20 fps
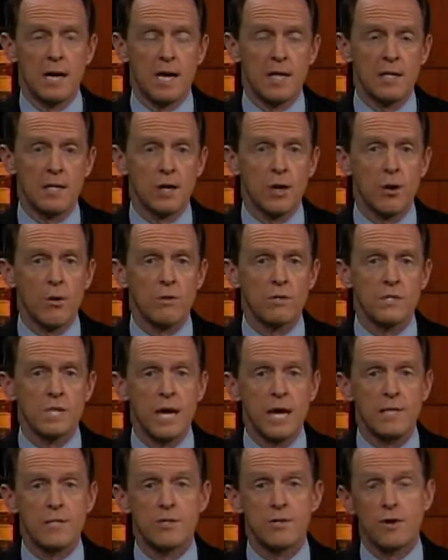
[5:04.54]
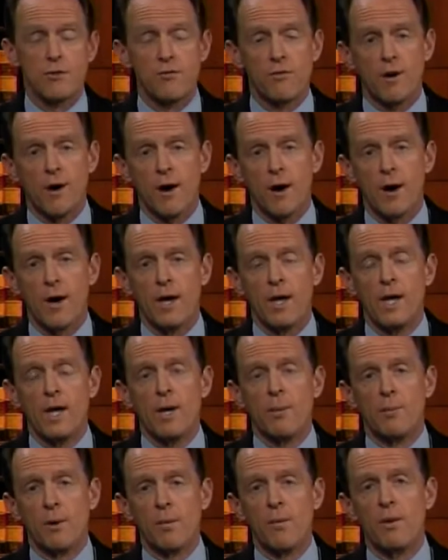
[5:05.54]
on the coal side so far are.
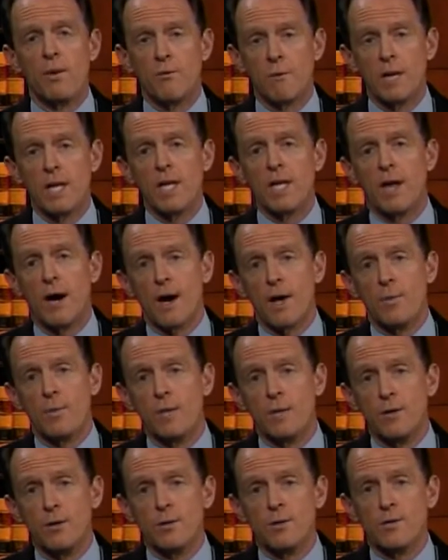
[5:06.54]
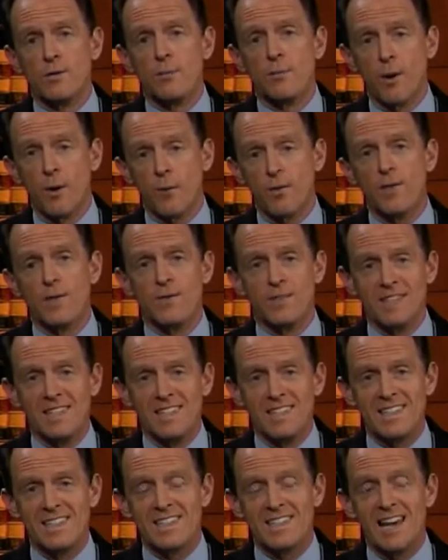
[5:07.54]
But we really ought to be using both of
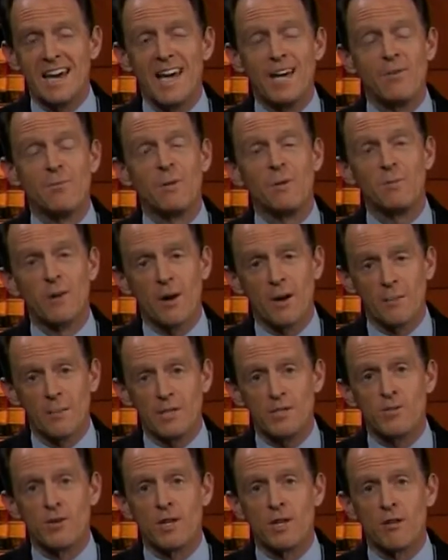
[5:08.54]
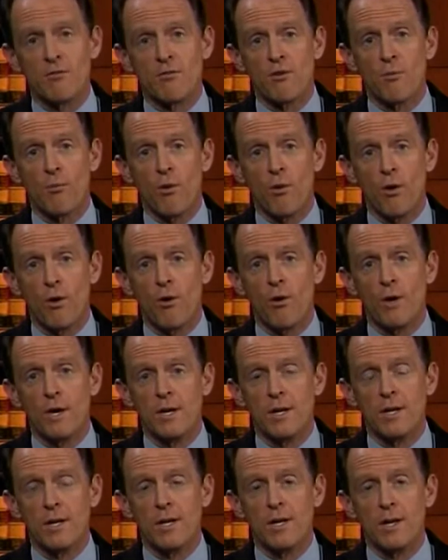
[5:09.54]
these, and we ought to be drilling for more
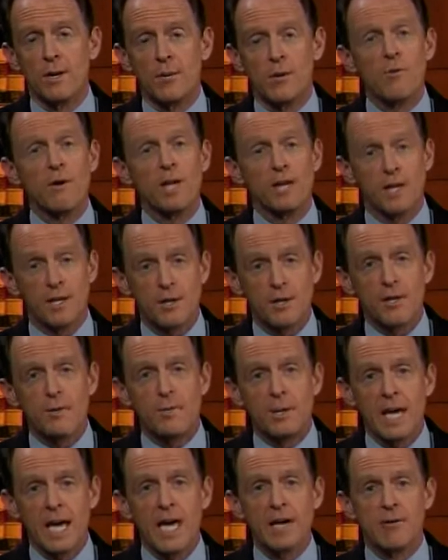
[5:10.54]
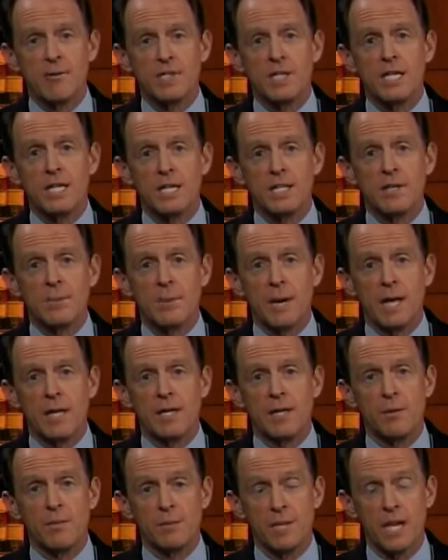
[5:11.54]
oil. We really could be energy
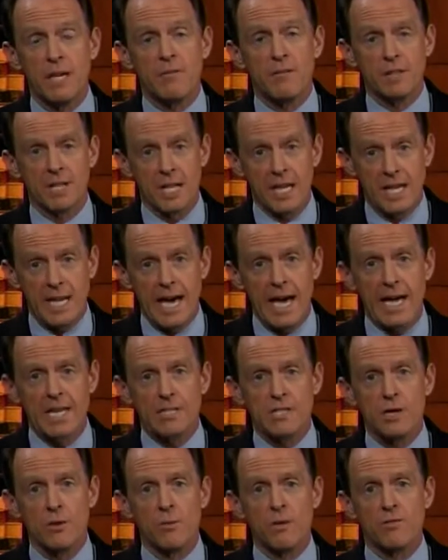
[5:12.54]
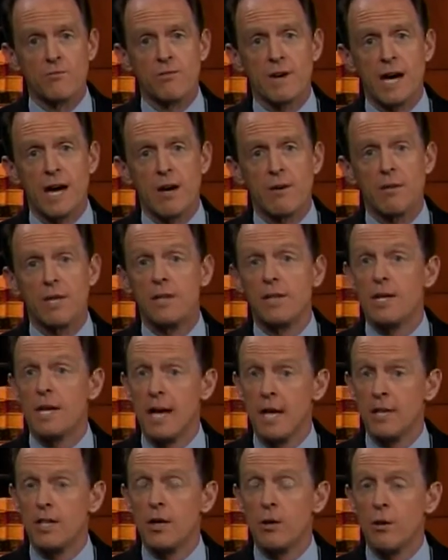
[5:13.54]
independent, given the gas that we have mm-hmm. found and the,
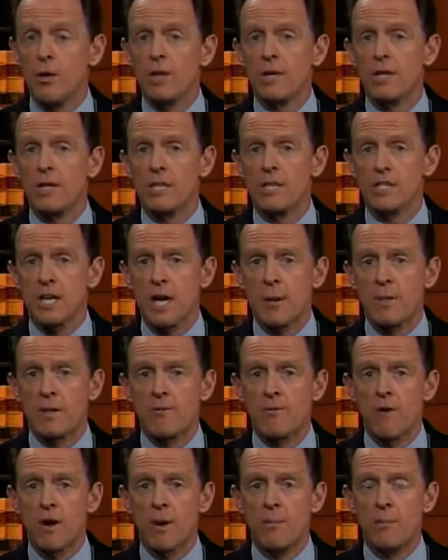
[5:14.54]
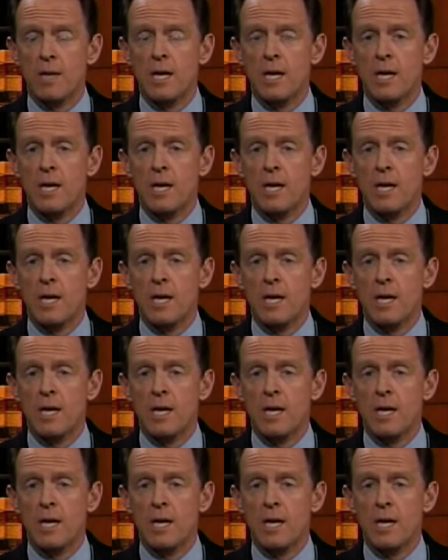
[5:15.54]
and the oil that's coming from